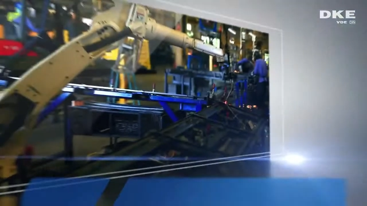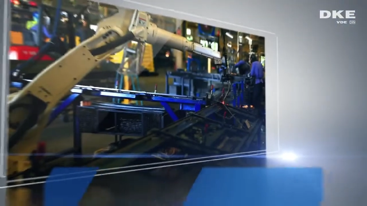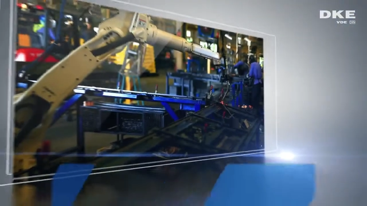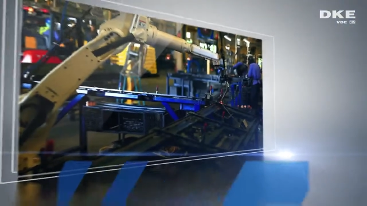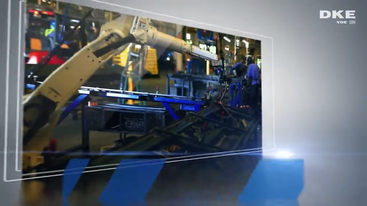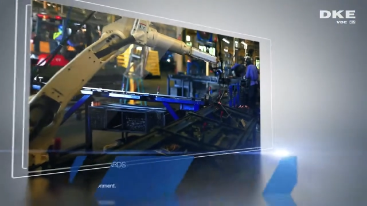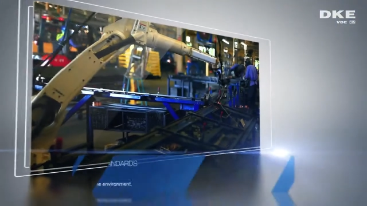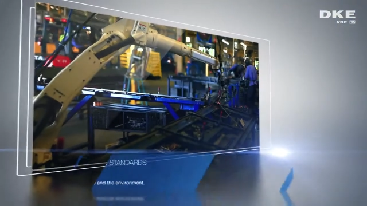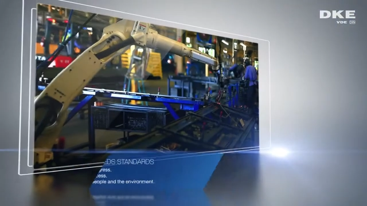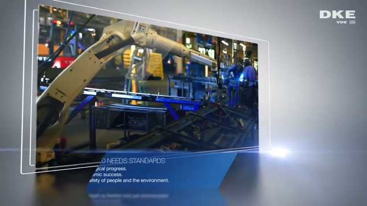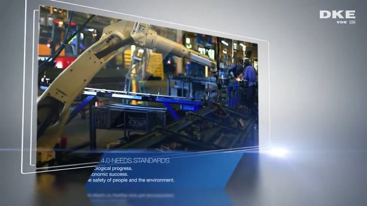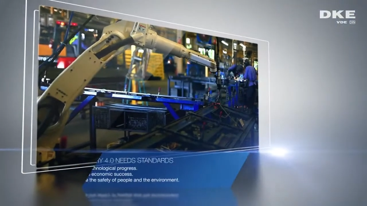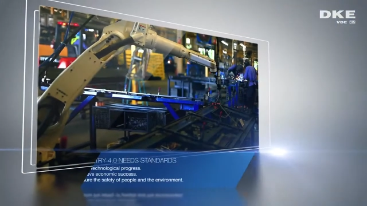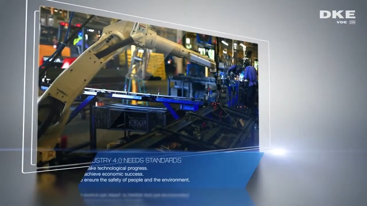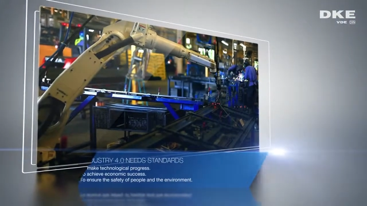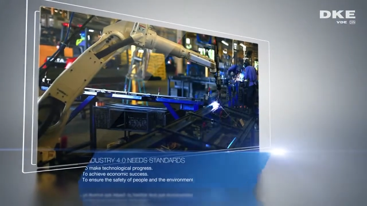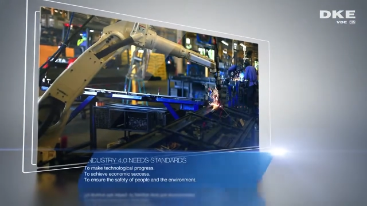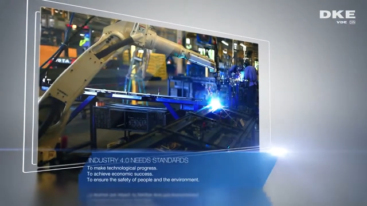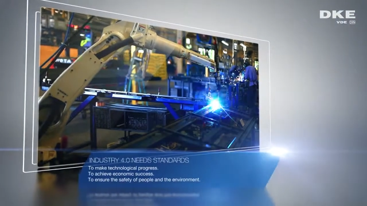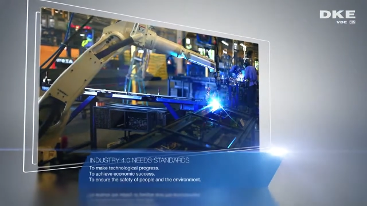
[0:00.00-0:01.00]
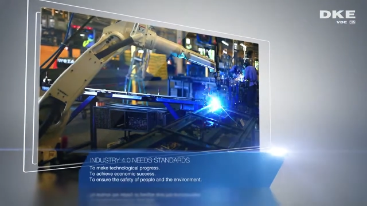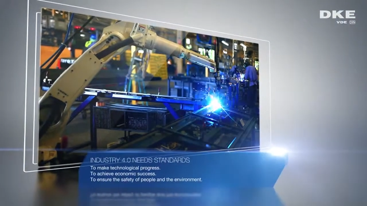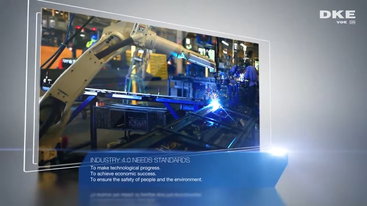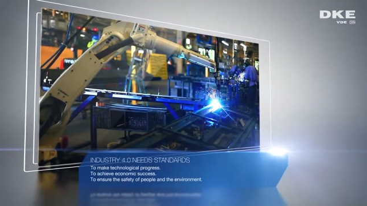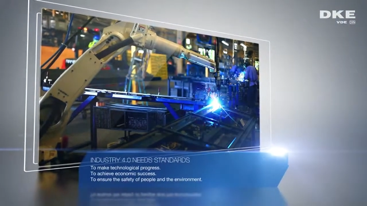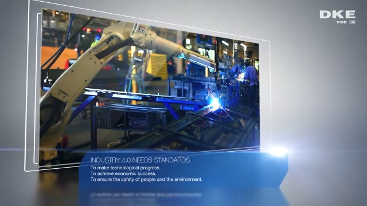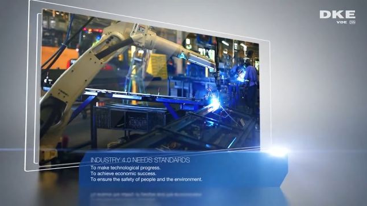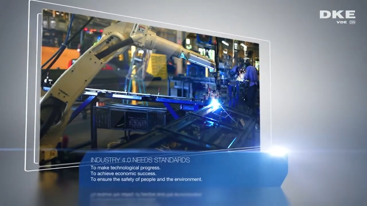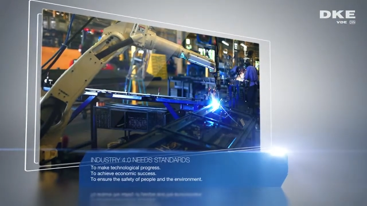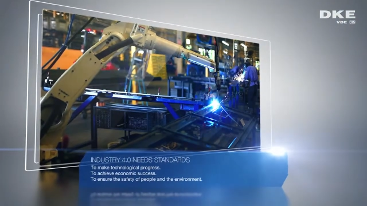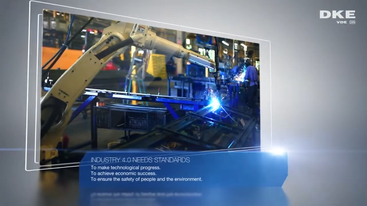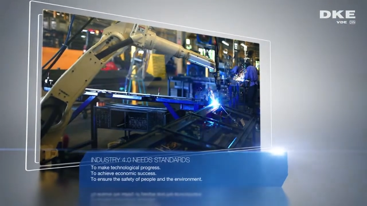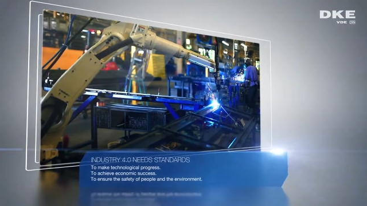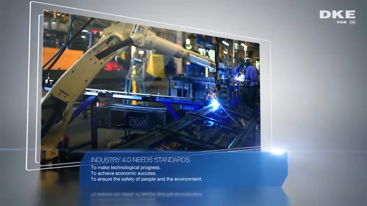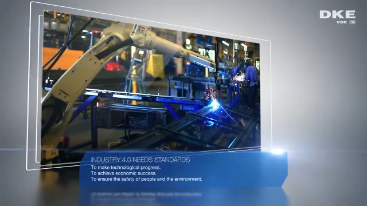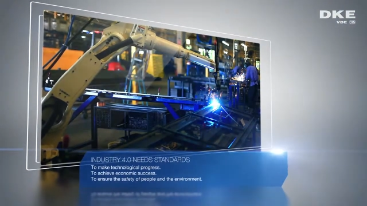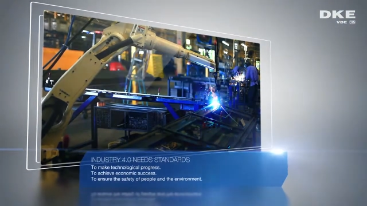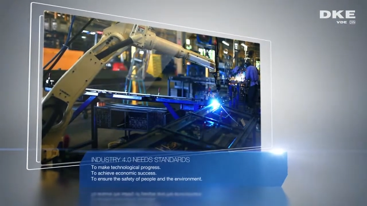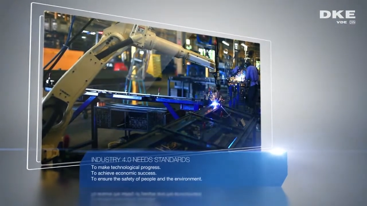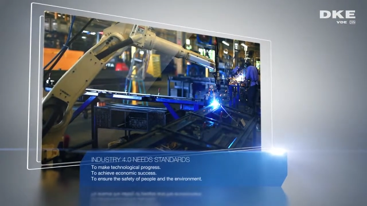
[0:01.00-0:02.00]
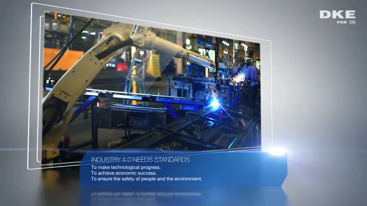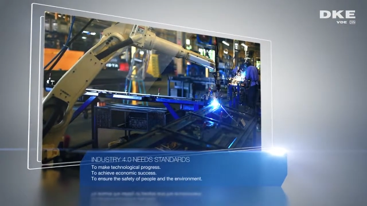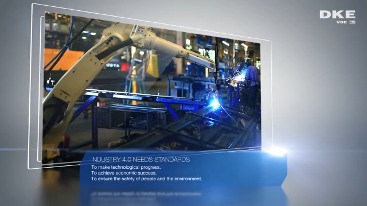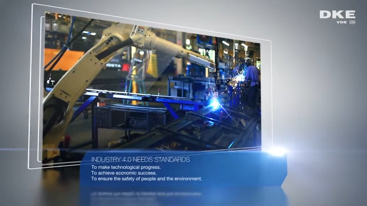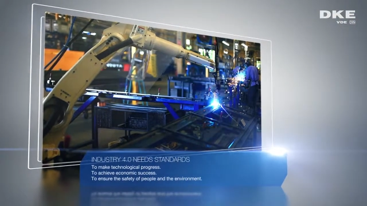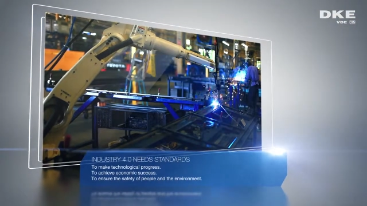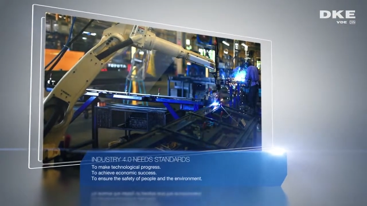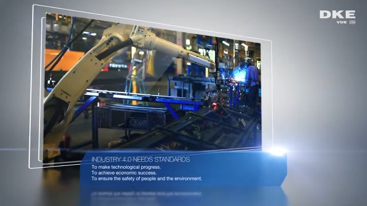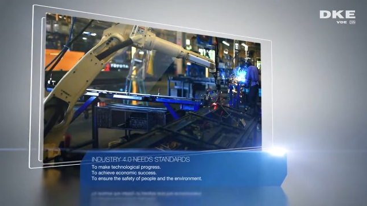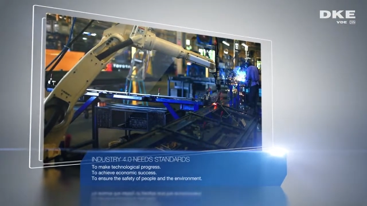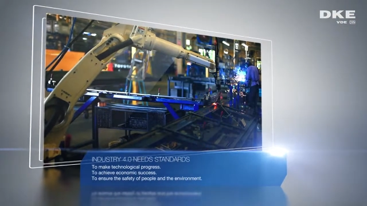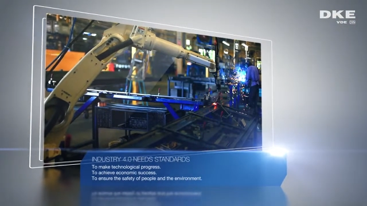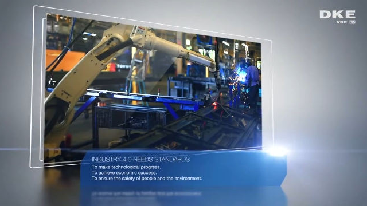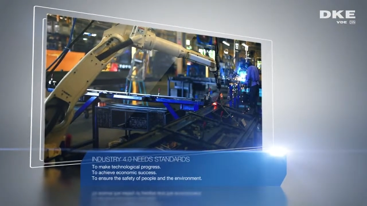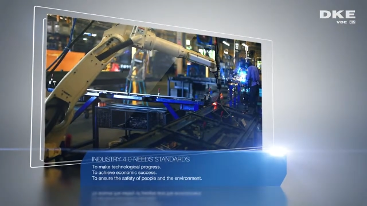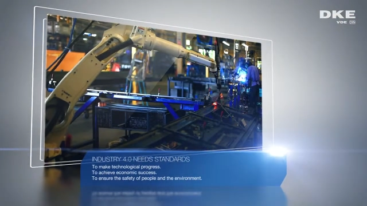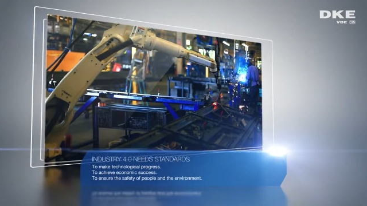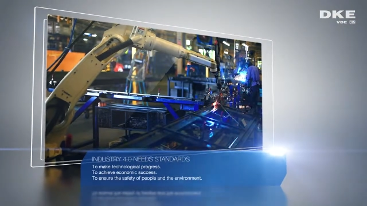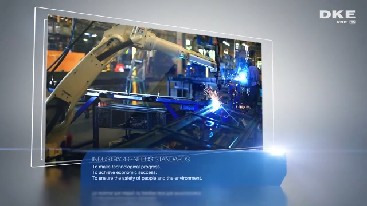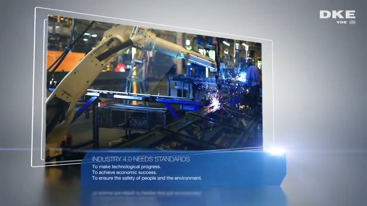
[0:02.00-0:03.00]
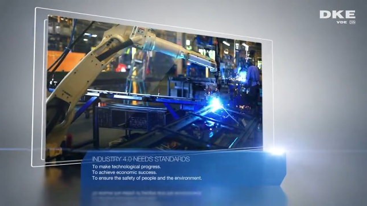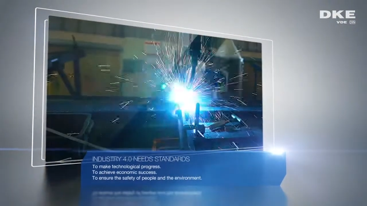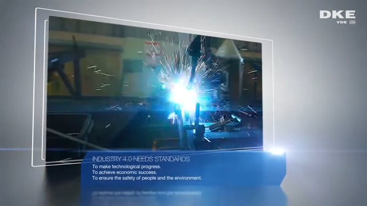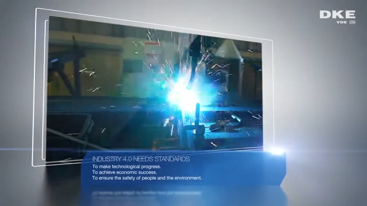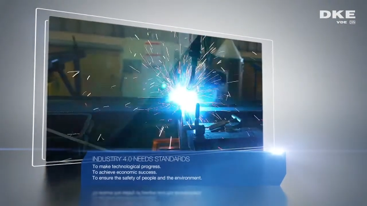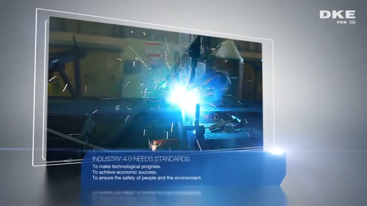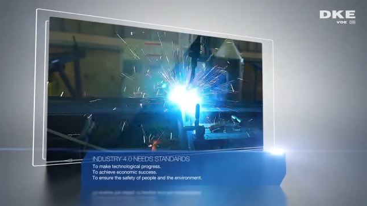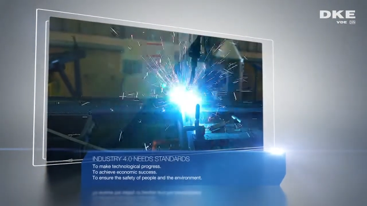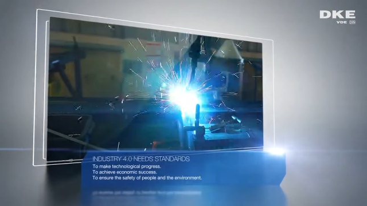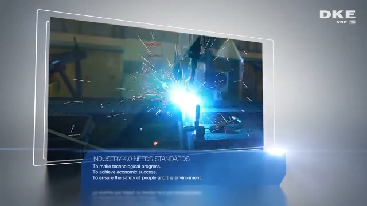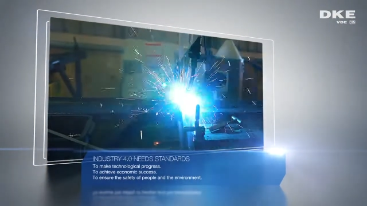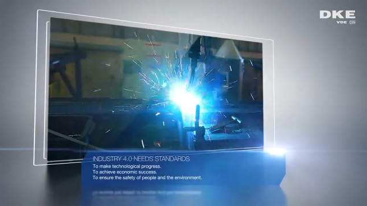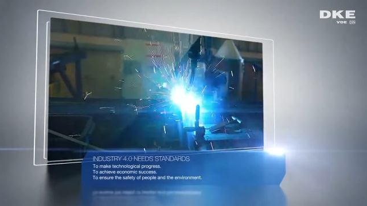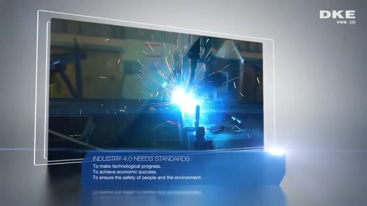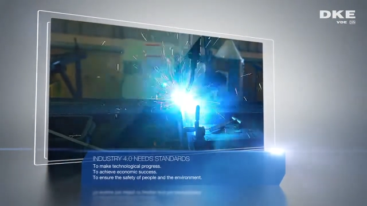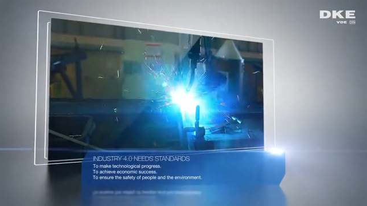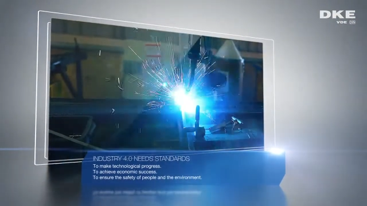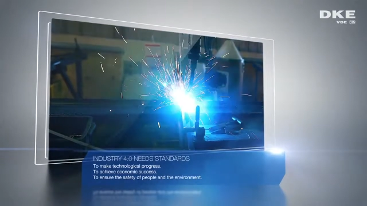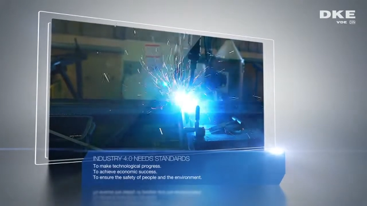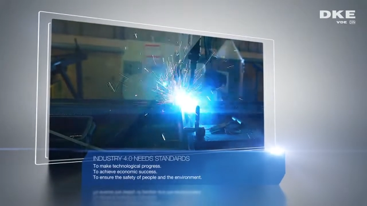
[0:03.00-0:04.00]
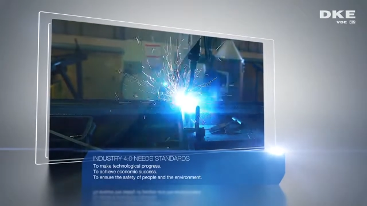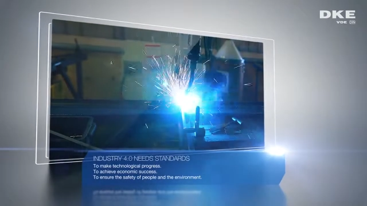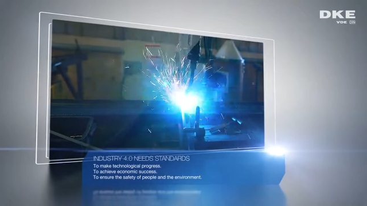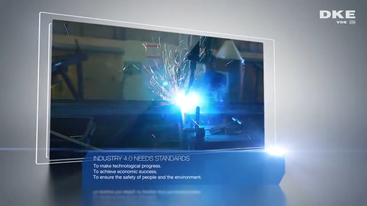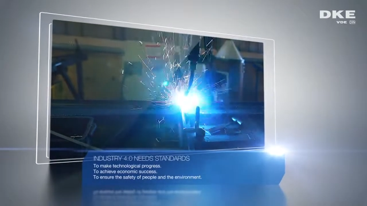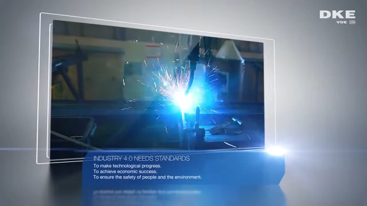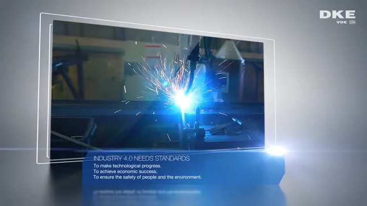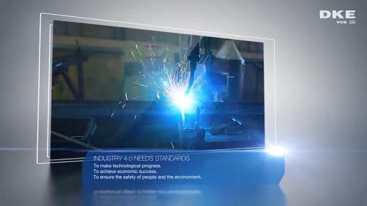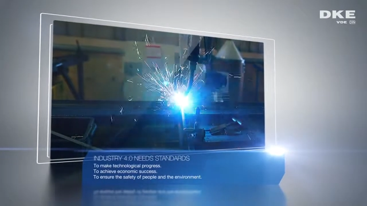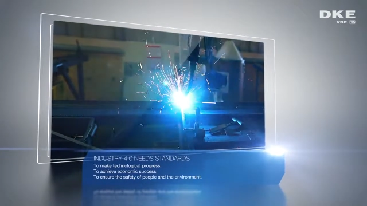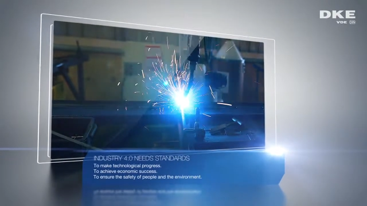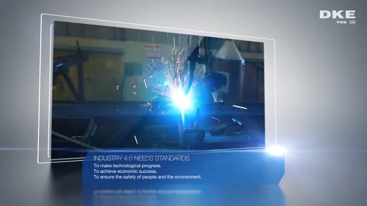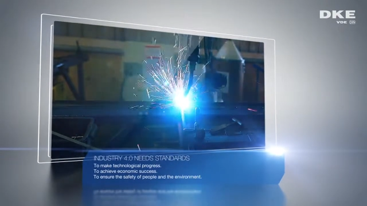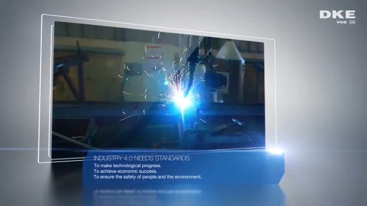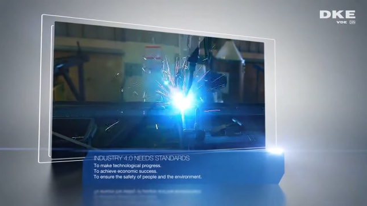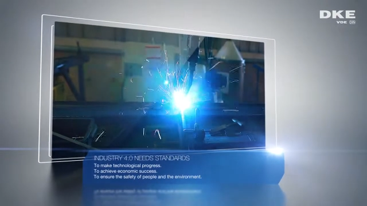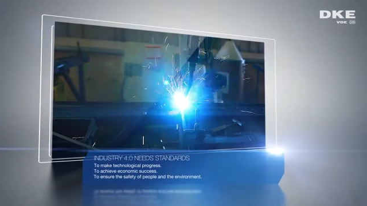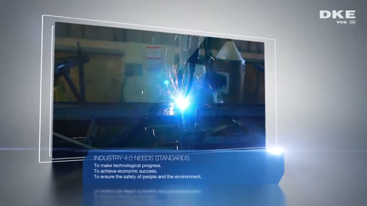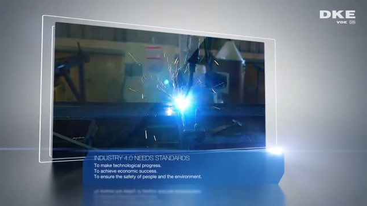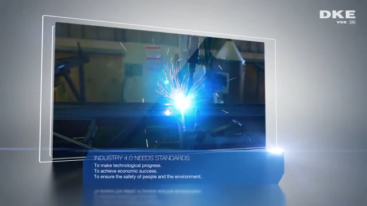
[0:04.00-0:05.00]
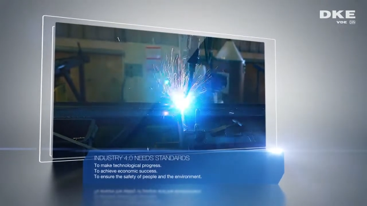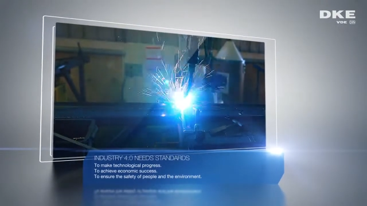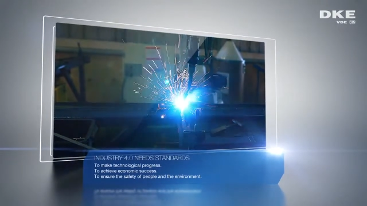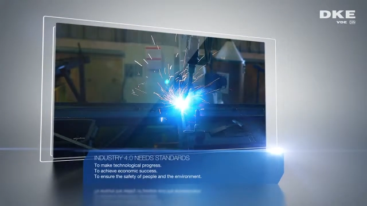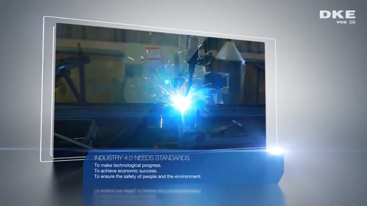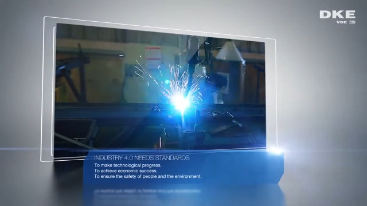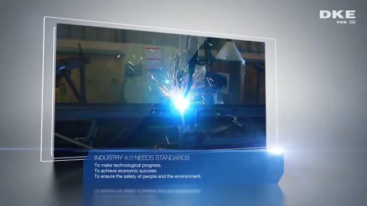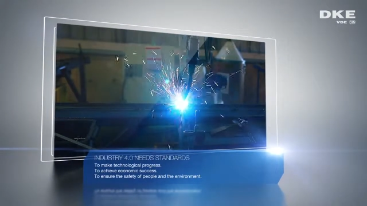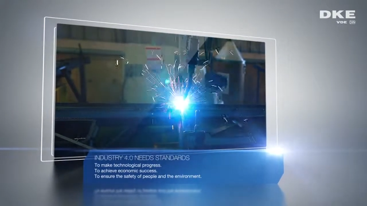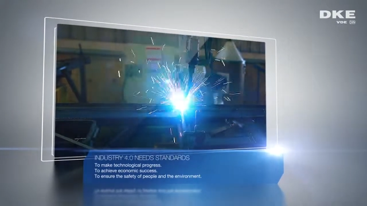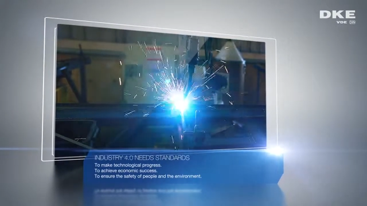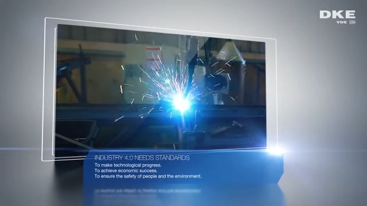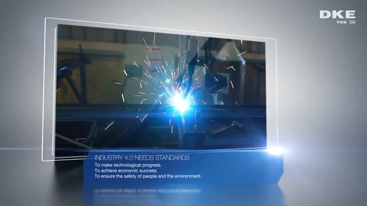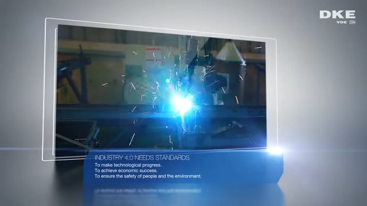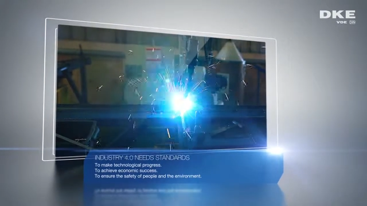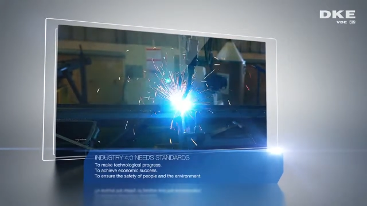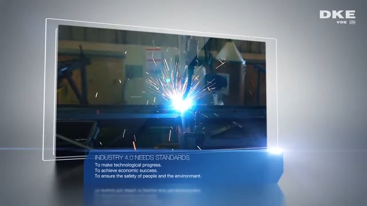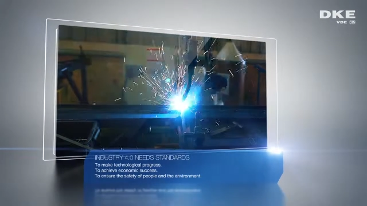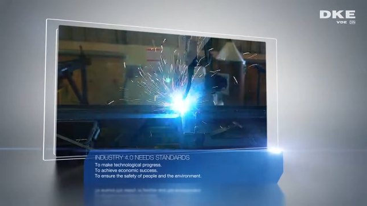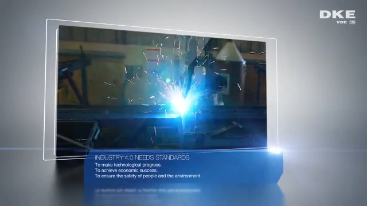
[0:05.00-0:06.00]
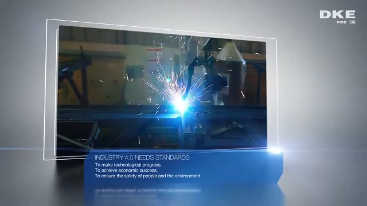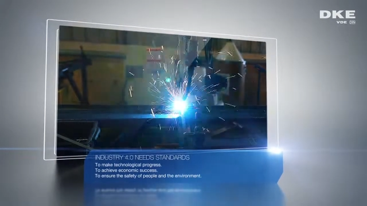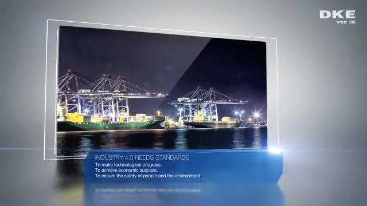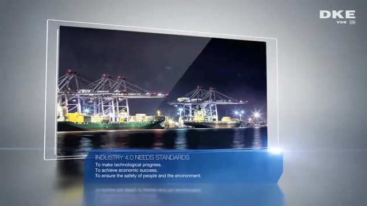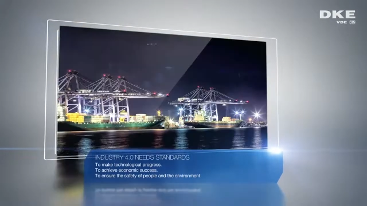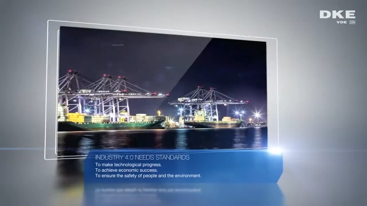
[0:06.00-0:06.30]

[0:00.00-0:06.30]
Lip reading: [unreadable: no face in view]